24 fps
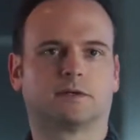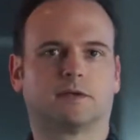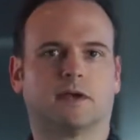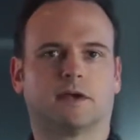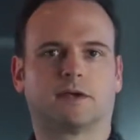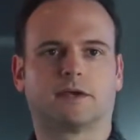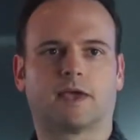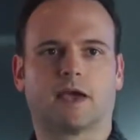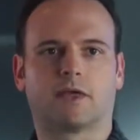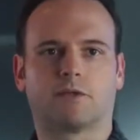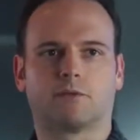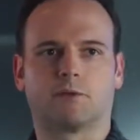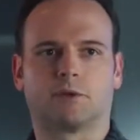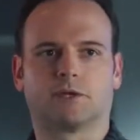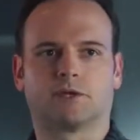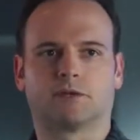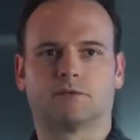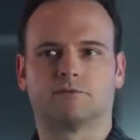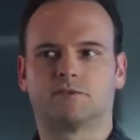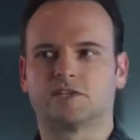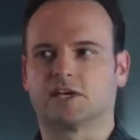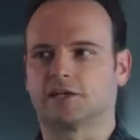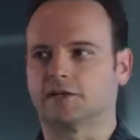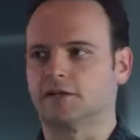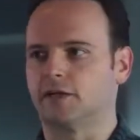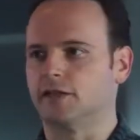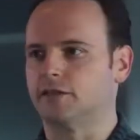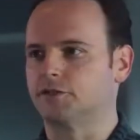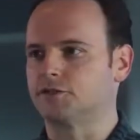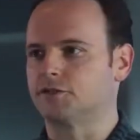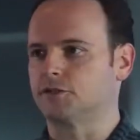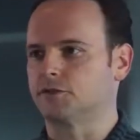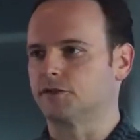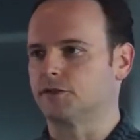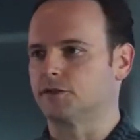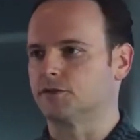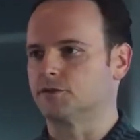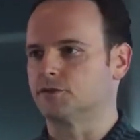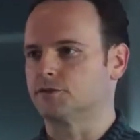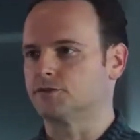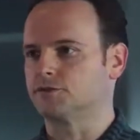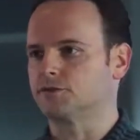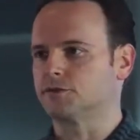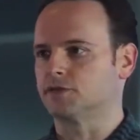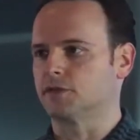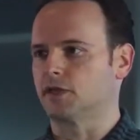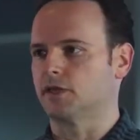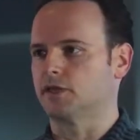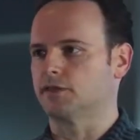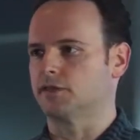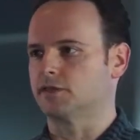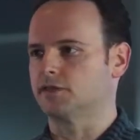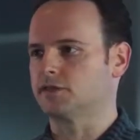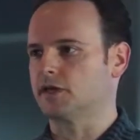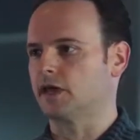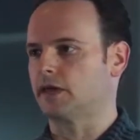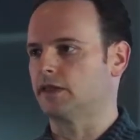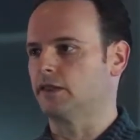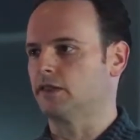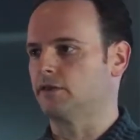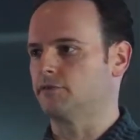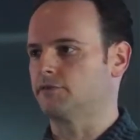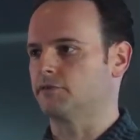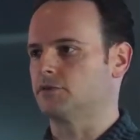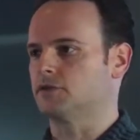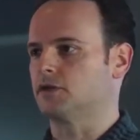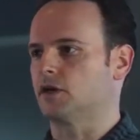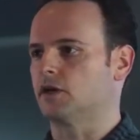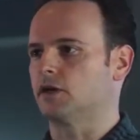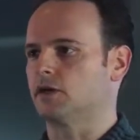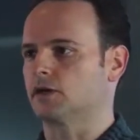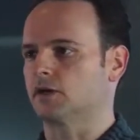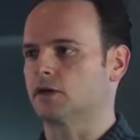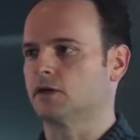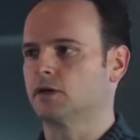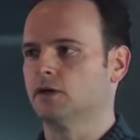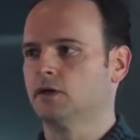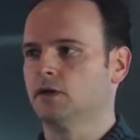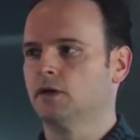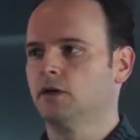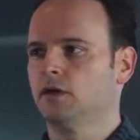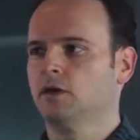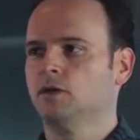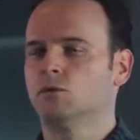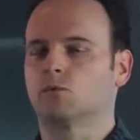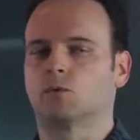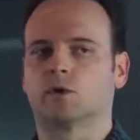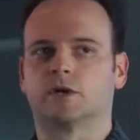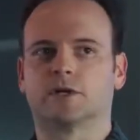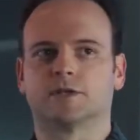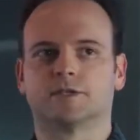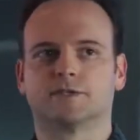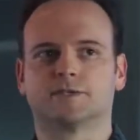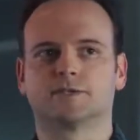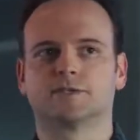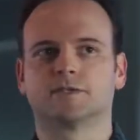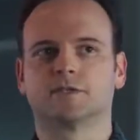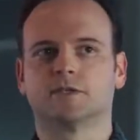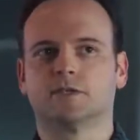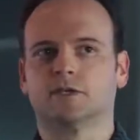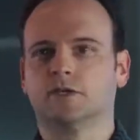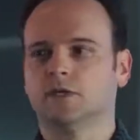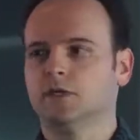a gathering of technology leaders, and the title of the talk was,